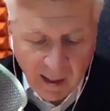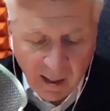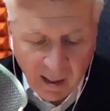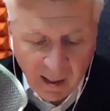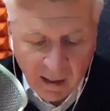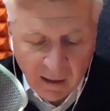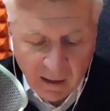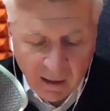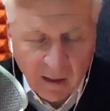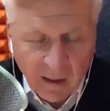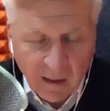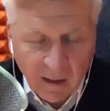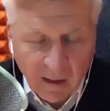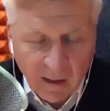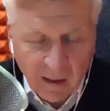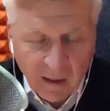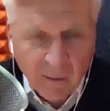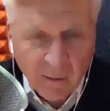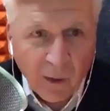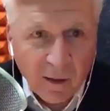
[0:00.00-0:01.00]
And
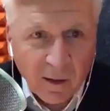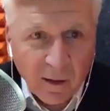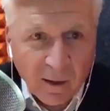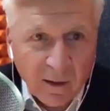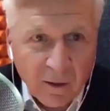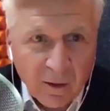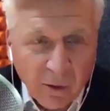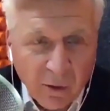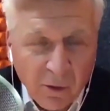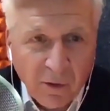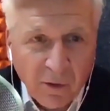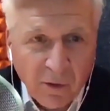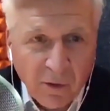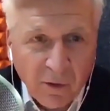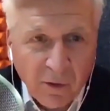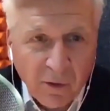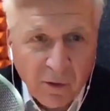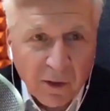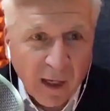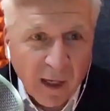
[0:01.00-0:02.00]
the truth
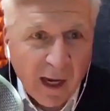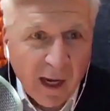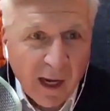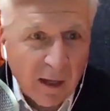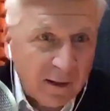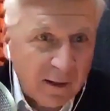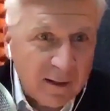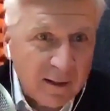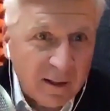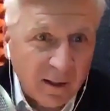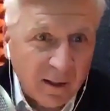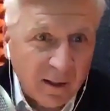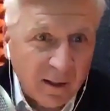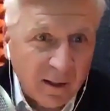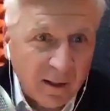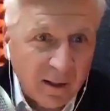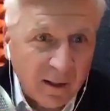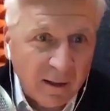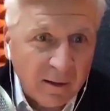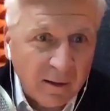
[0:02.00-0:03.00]
is, reality is
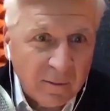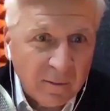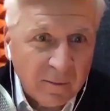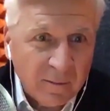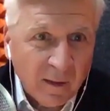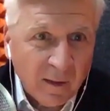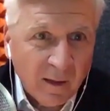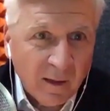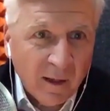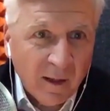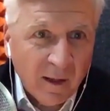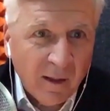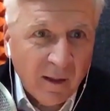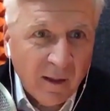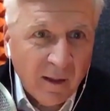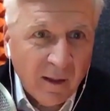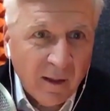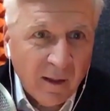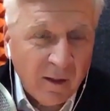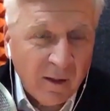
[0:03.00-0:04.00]
hit.
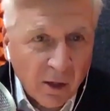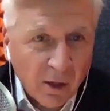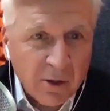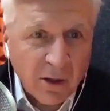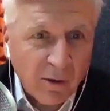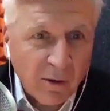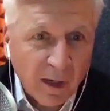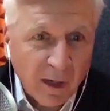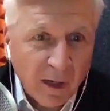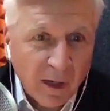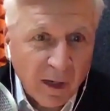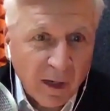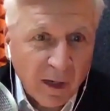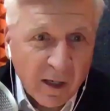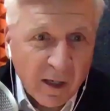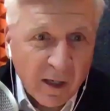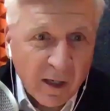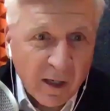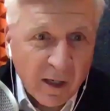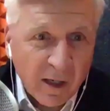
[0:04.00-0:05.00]
The younger generation
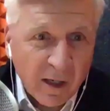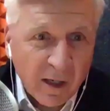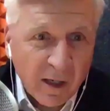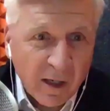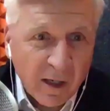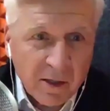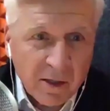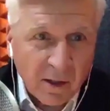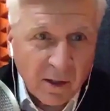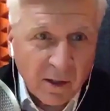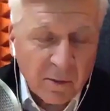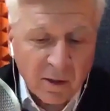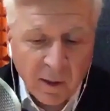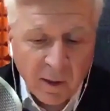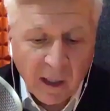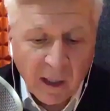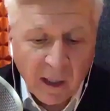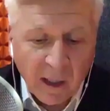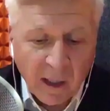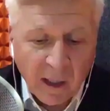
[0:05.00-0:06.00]
is going to experience
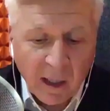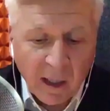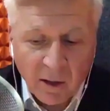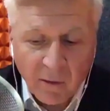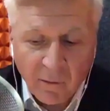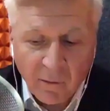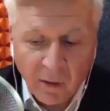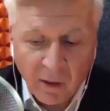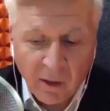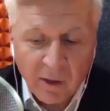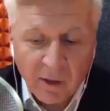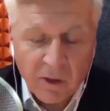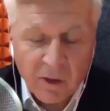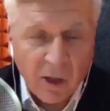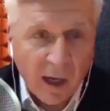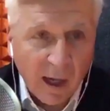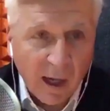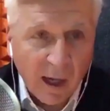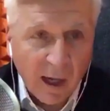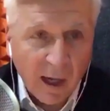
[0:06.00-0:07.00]
pain and suffering
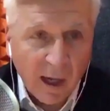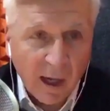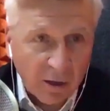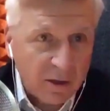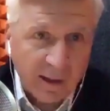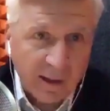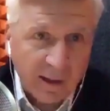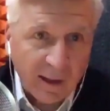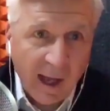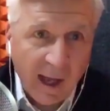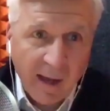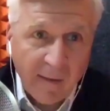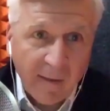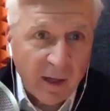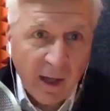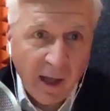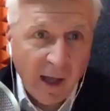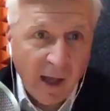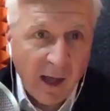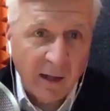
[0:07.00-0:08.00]
and challenges like they
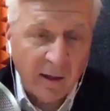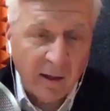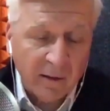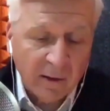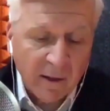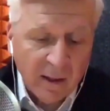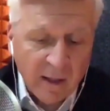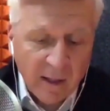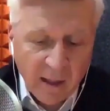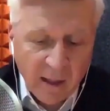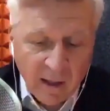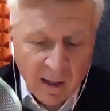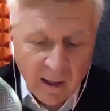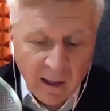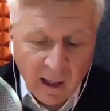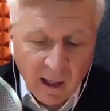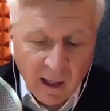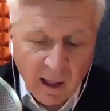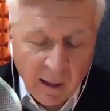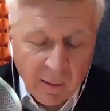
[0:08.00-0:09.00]
haven't had.
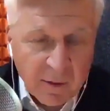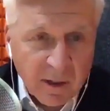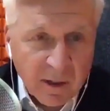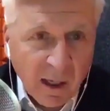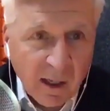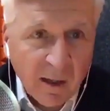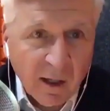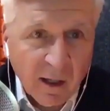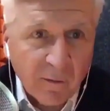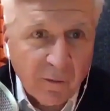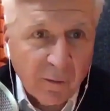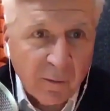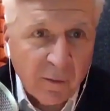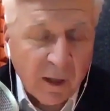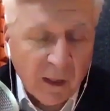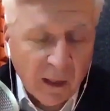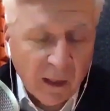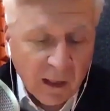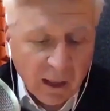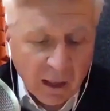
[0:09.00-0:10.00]
And I'm saying that
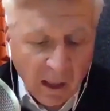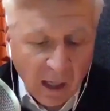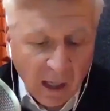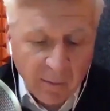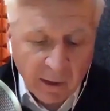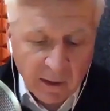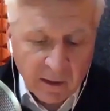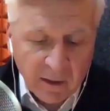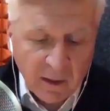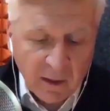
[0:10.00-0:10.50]
from the economic